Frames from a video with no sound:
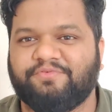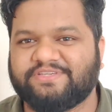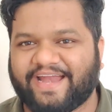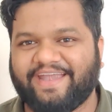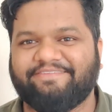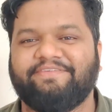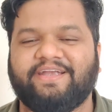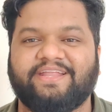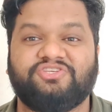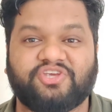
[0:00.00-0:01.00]
which can
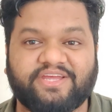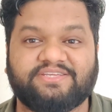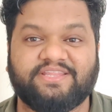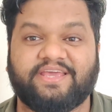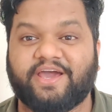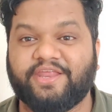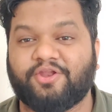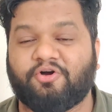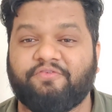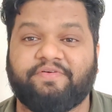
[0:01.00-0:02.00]
definitely change the
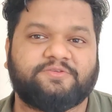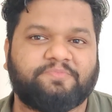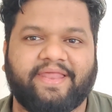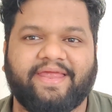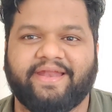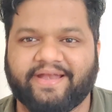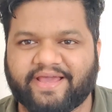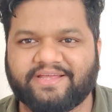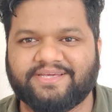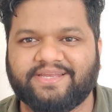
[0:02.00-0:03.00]
career of aspiring data
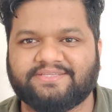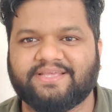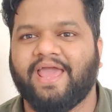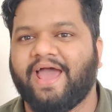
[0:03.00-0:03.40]
engineers